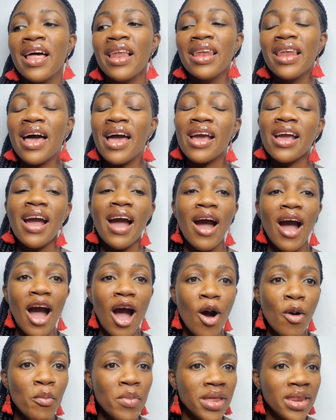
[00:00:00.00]
like
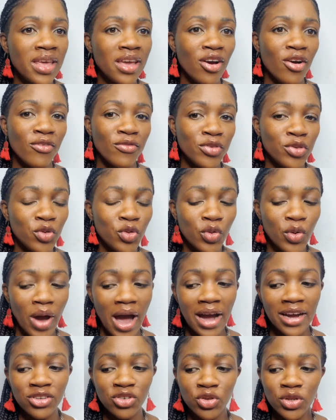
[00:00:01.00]
how many of you
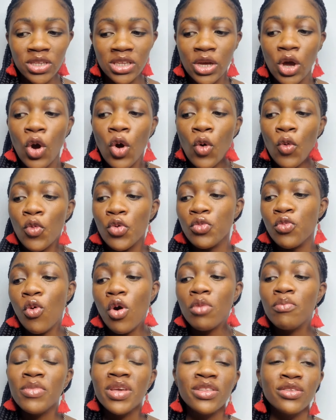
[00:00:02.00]
actually would
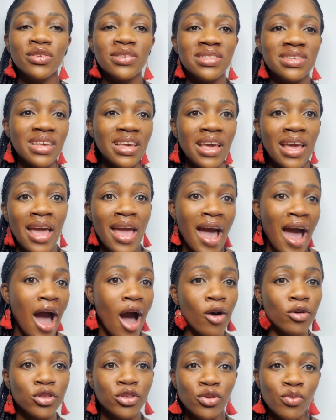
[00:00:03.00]
want me to say
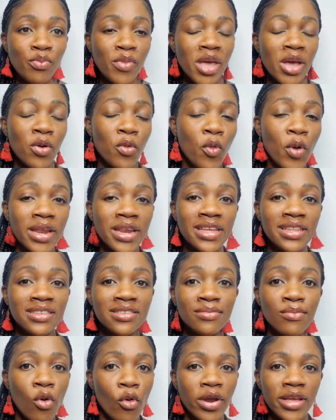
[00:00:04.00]
how to make
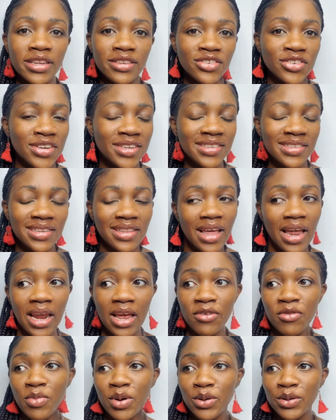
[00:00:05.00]
weddings more interesting and
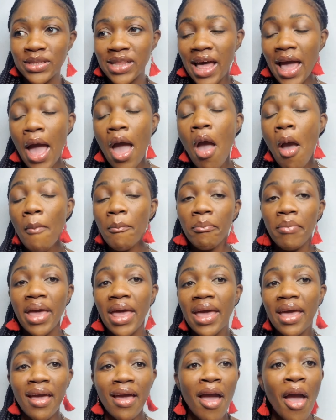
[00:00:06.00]
everybody was like
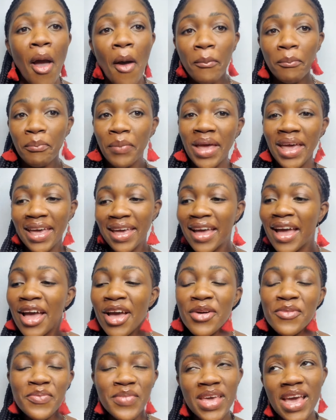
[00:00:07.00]
me me
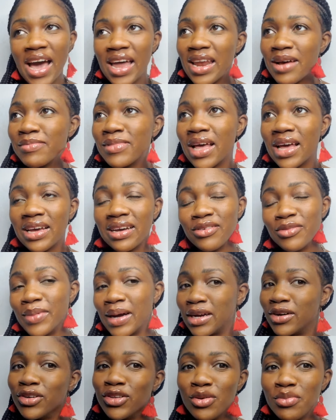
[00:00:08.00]
me and i'm like oh my
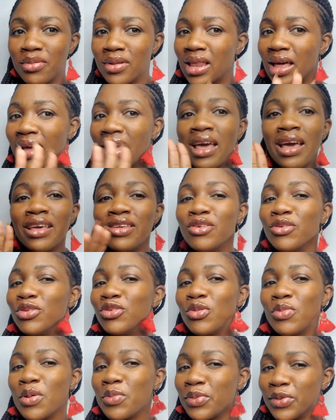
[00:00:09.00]
god you people like you,
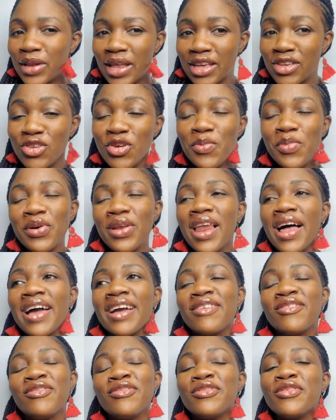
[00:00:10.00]
you people like you people
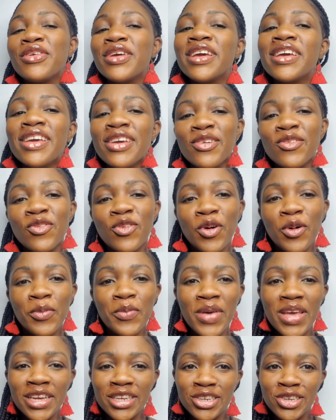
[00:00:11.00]
like free
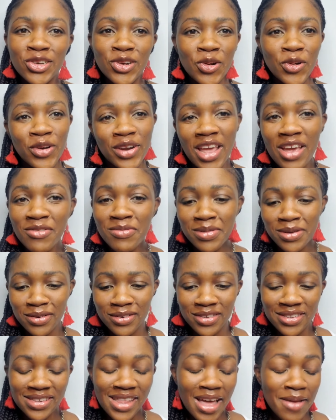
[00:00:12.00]
information everybody
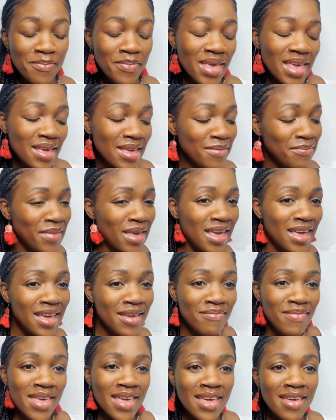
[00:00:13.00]
was just like me me
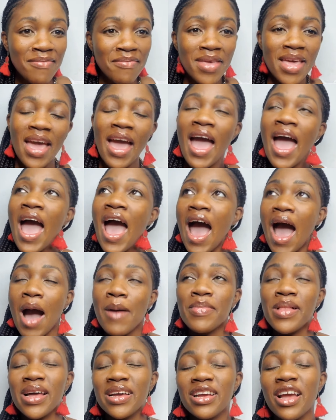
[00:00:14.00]
me me
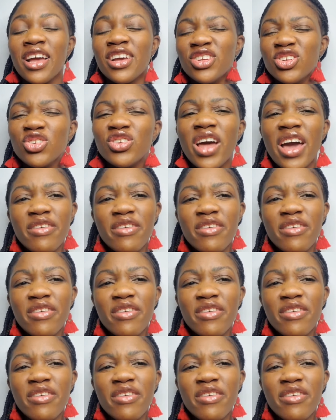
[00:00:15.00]
i'm like should i